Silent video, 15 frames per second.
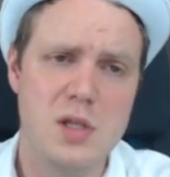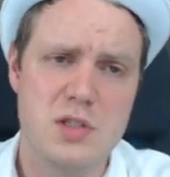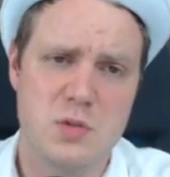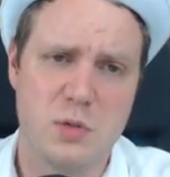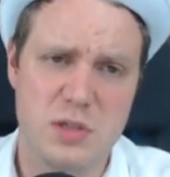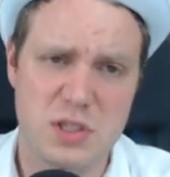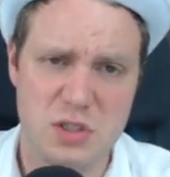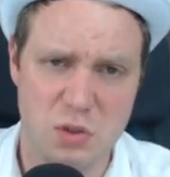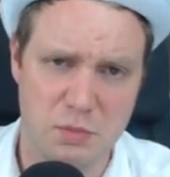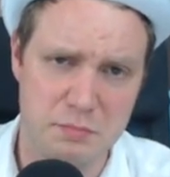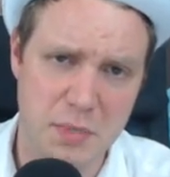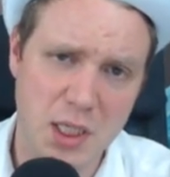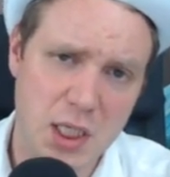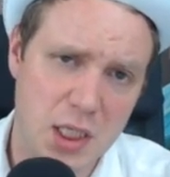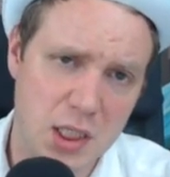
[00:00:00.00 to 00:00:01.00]
So, what does this all
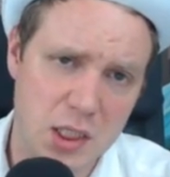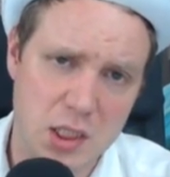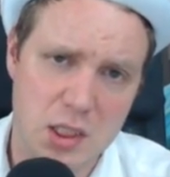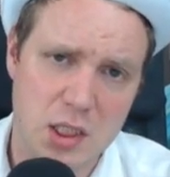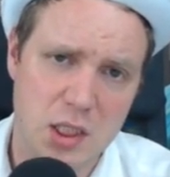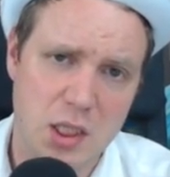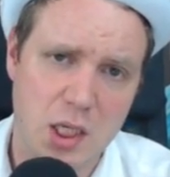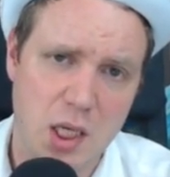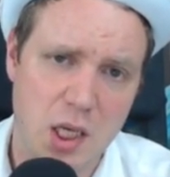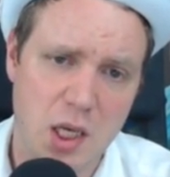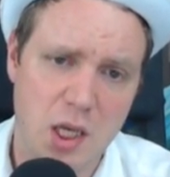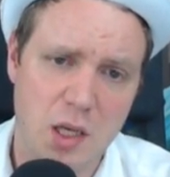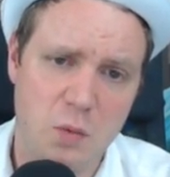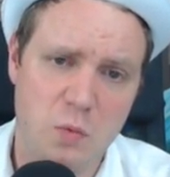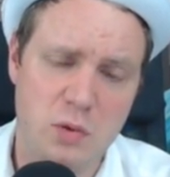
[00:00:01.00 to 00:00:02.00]
mean?
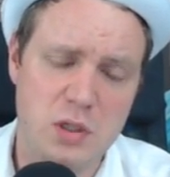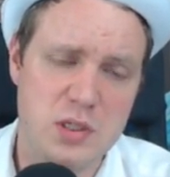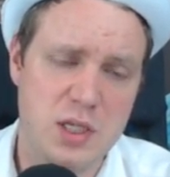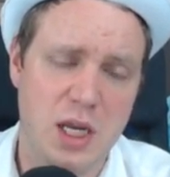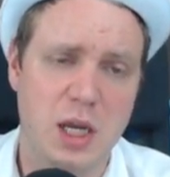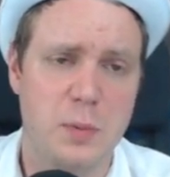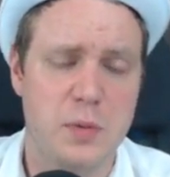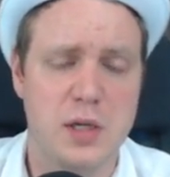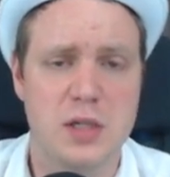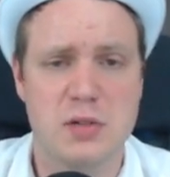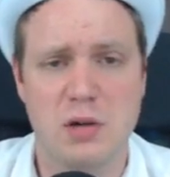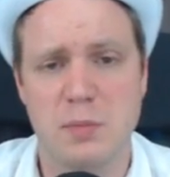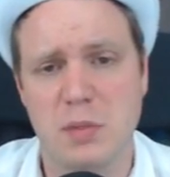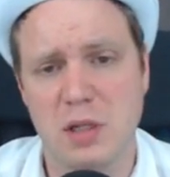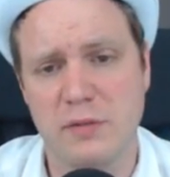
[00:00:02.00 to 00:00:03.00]
And what is happening
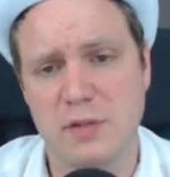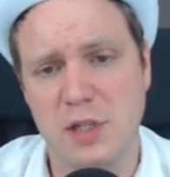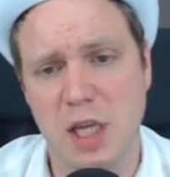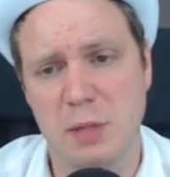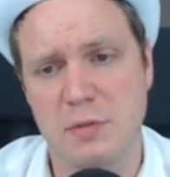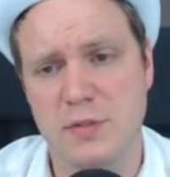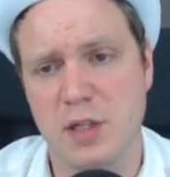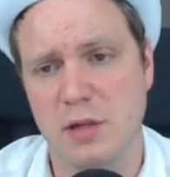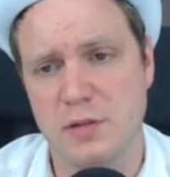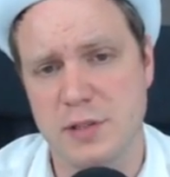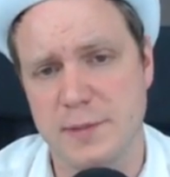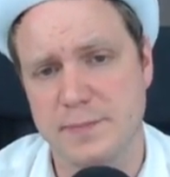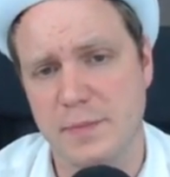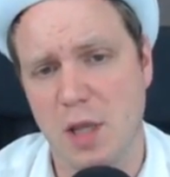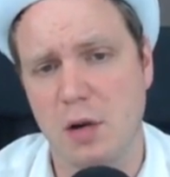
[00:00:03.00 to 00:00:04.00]
to our beloved game of
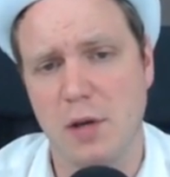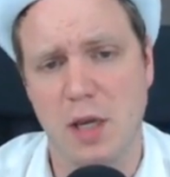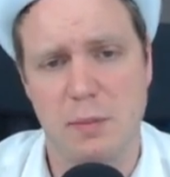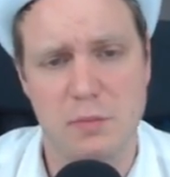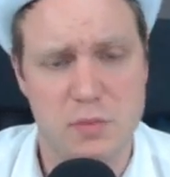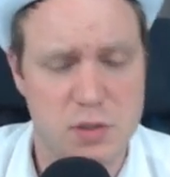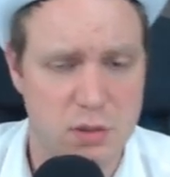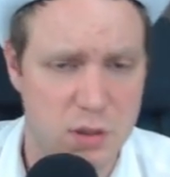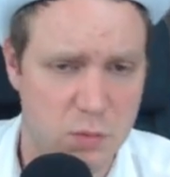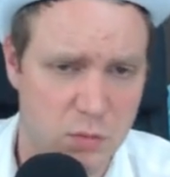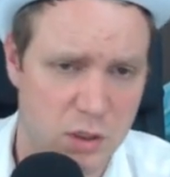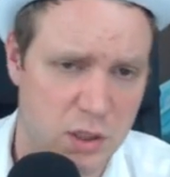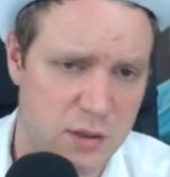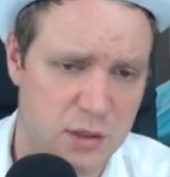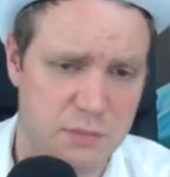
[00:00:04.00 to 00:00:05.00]
Dota? Oh, yeah, sorry,
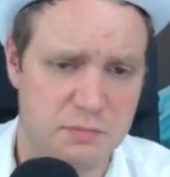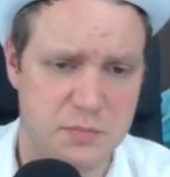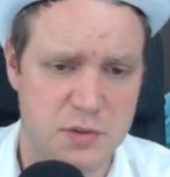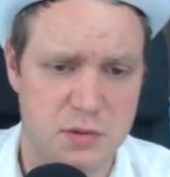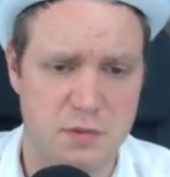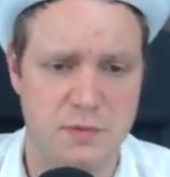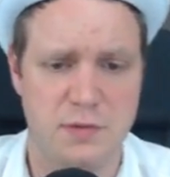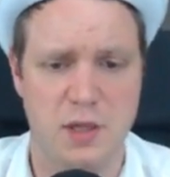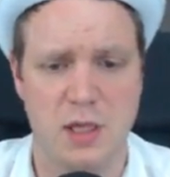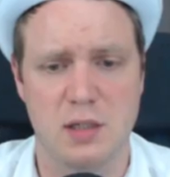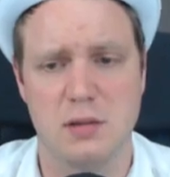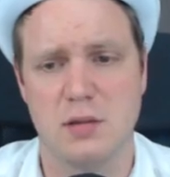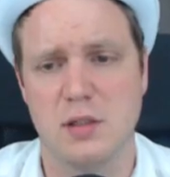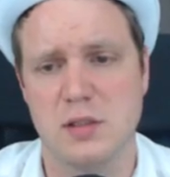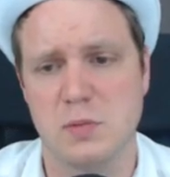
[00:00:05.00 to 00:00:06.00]
one other sort of
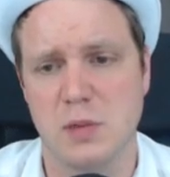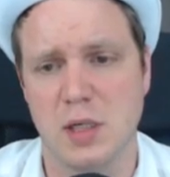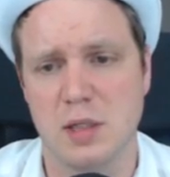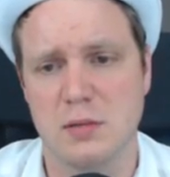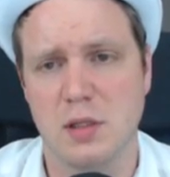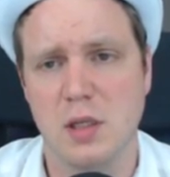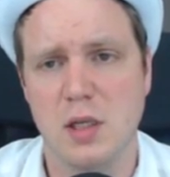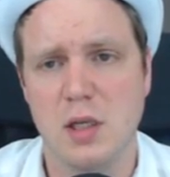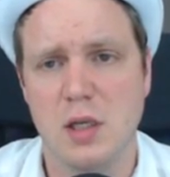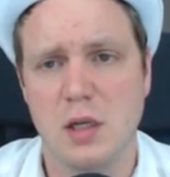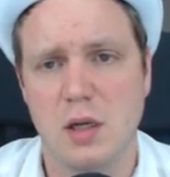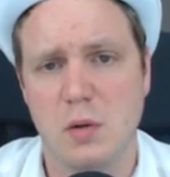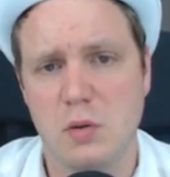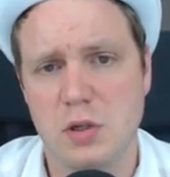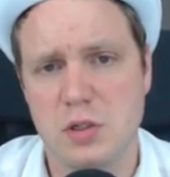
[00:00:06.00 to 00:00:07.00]
thing as well.
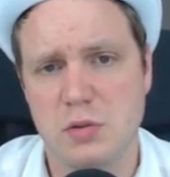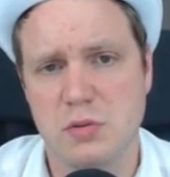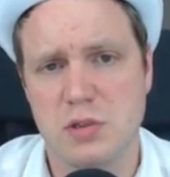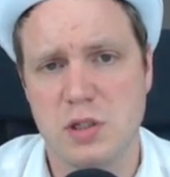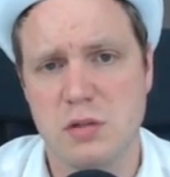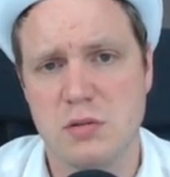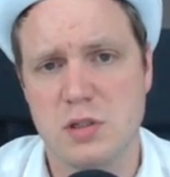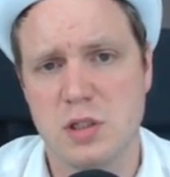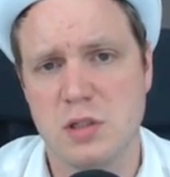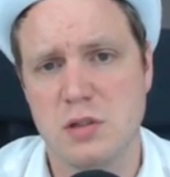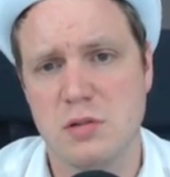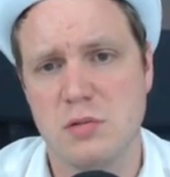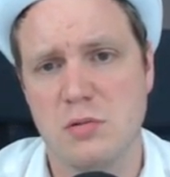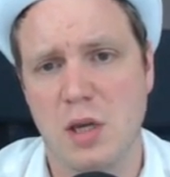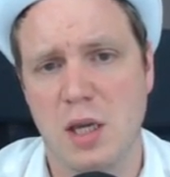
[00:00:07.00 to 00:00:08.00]
I wanted to also
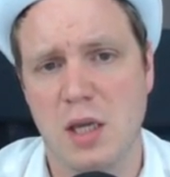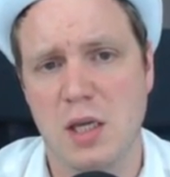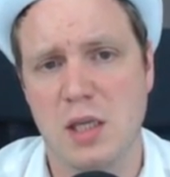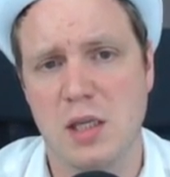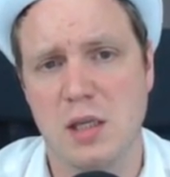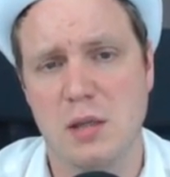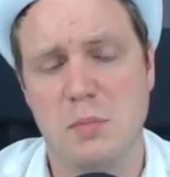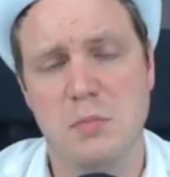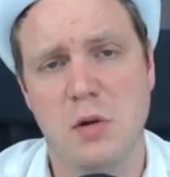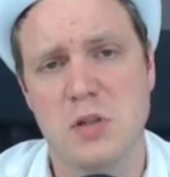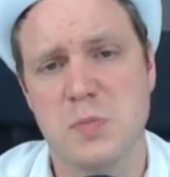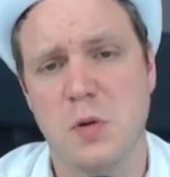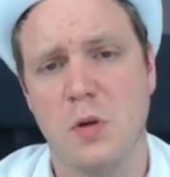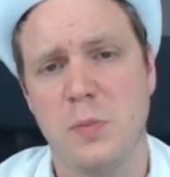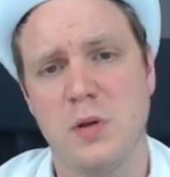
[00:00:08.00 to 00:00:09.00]
do a
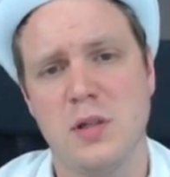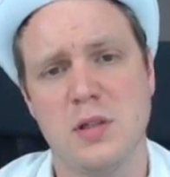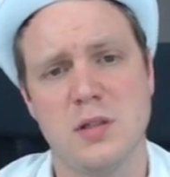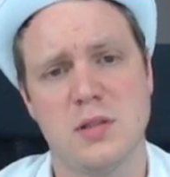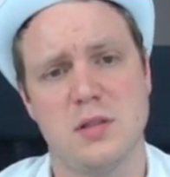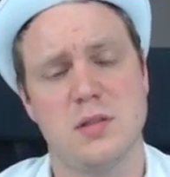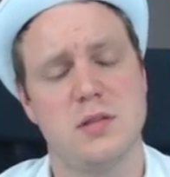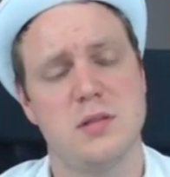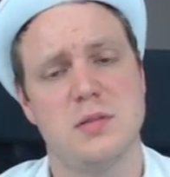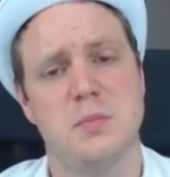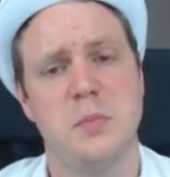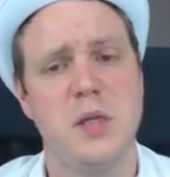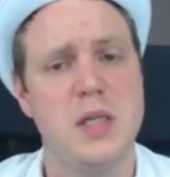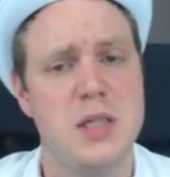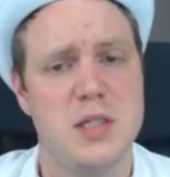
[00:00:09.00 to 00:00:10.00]
most popular
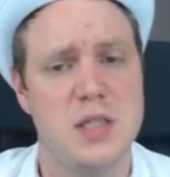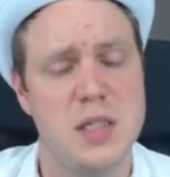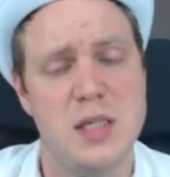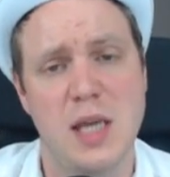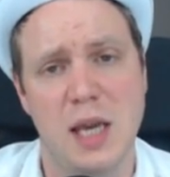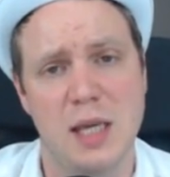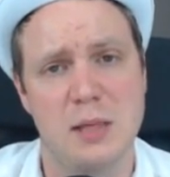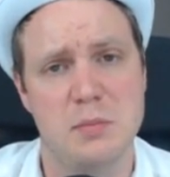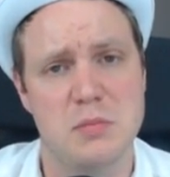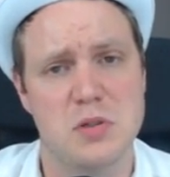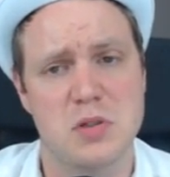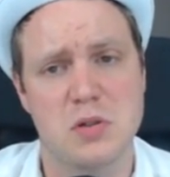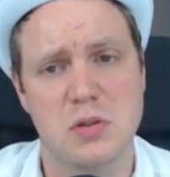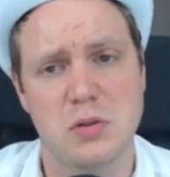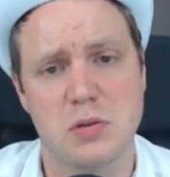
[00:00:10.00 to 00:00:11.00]
PC
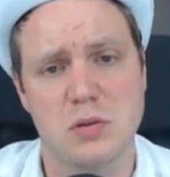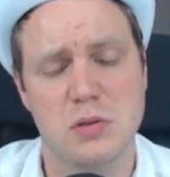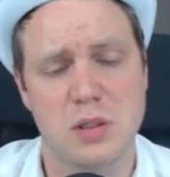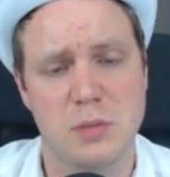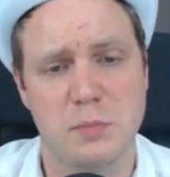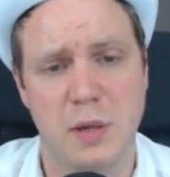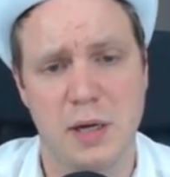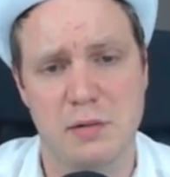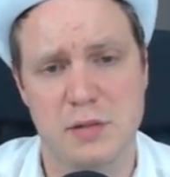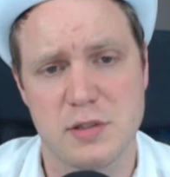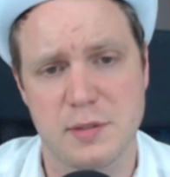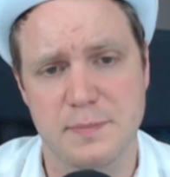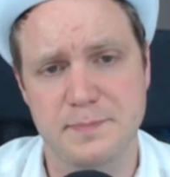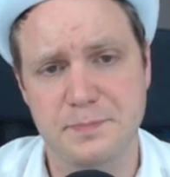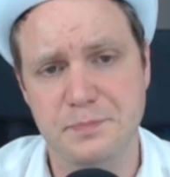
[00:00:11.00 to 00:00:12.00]
games core
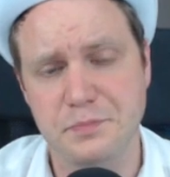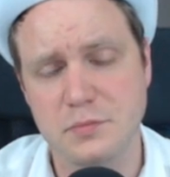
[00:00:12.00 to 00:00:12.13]
comparison.